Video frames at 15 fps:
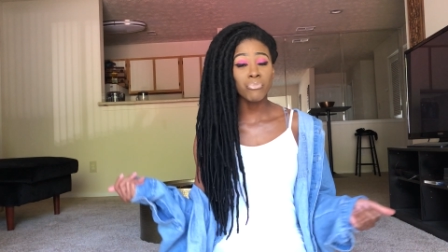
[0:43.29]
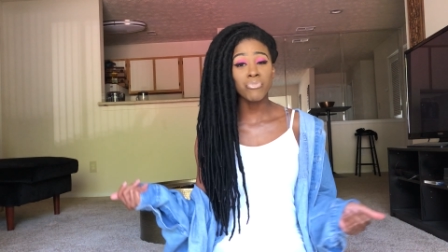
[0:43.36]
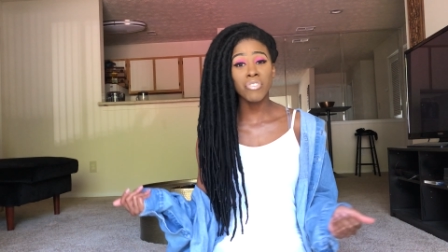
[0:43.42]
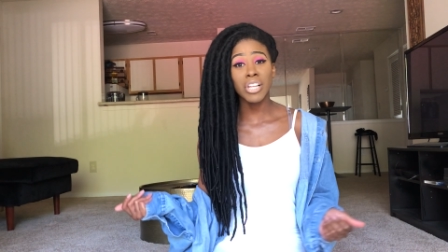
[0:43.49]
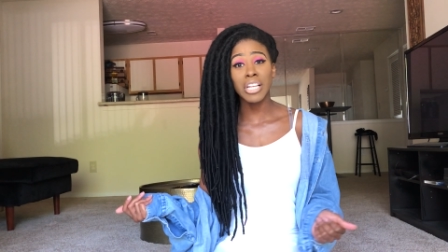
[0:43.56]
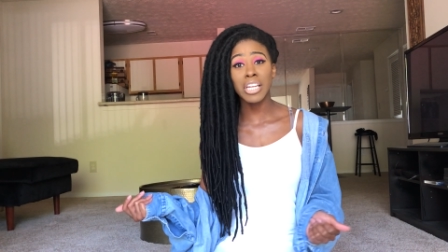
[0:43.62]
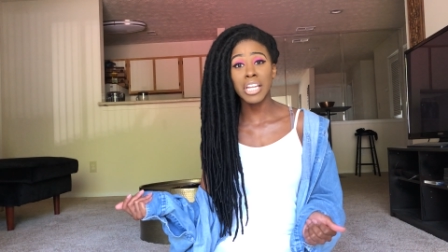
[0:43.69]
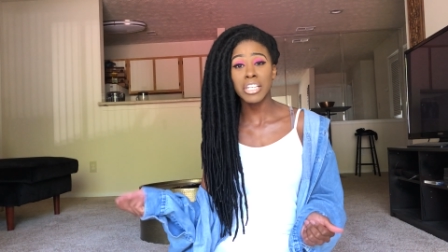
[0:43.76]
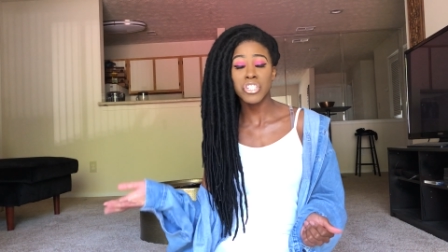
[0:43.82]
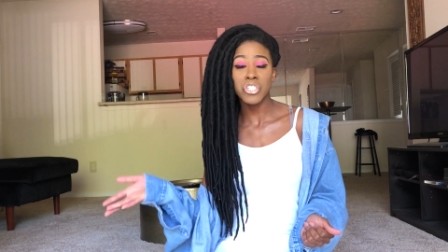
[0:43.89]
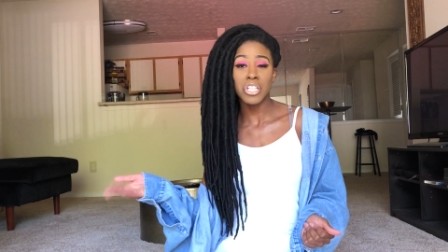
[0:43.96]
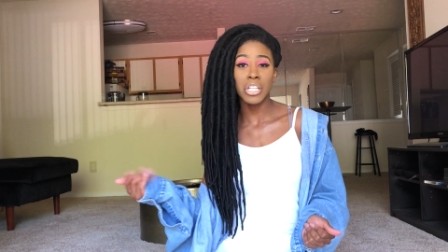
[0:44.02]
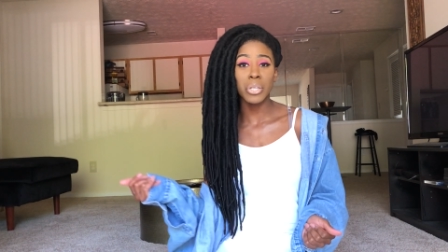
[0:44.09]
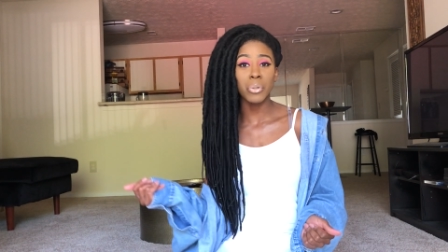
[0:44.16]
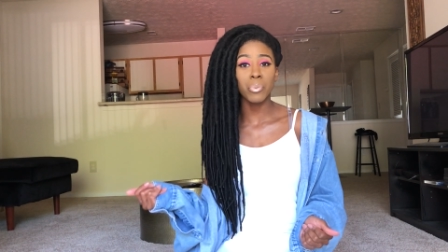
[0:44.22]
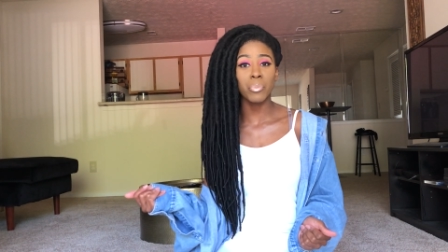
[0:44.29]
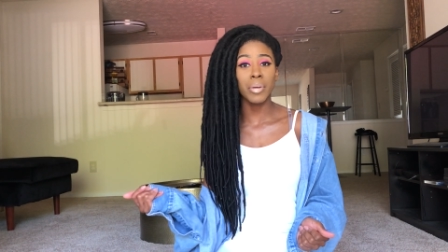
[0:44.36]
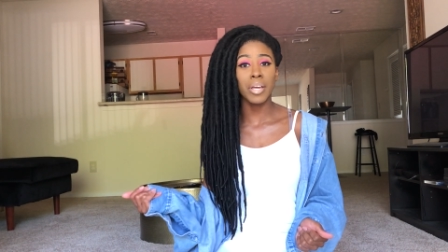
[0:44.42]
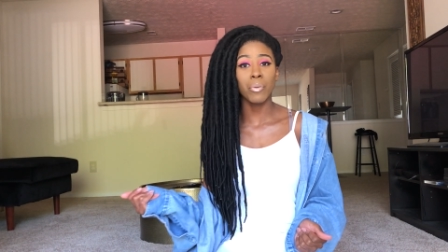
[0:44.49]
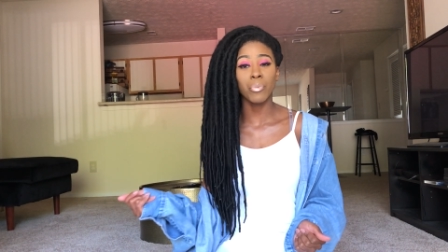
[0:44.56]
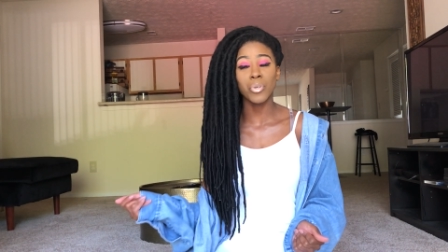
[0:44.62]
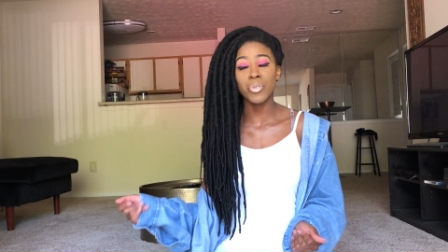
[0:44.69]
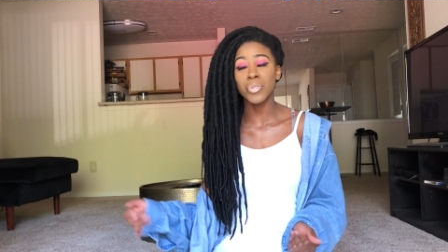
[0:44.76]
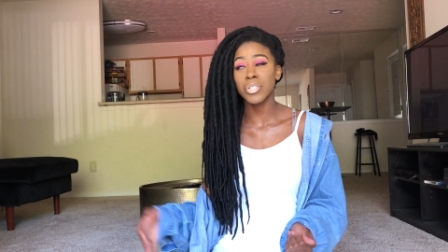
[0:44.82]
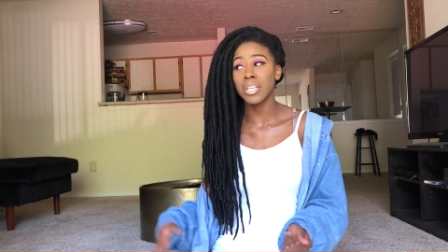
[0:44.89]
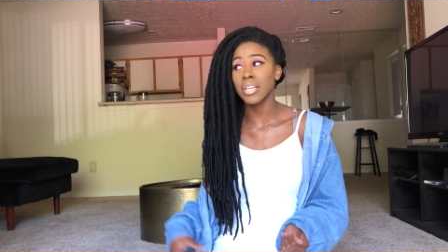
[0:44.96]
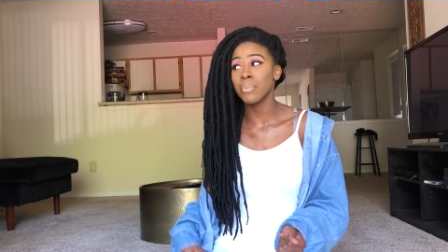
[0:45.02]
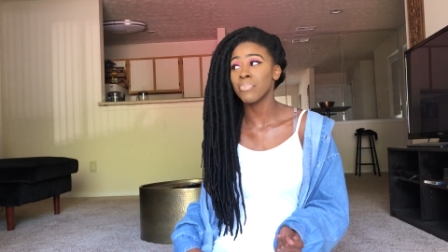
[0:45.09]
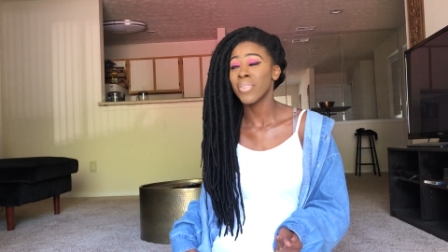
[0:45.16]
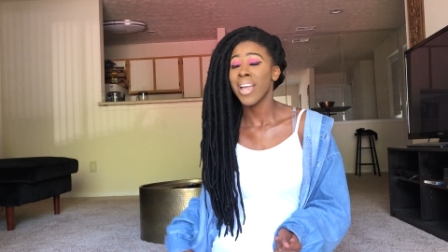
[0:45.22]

Feeling it just a little bit. We'll see.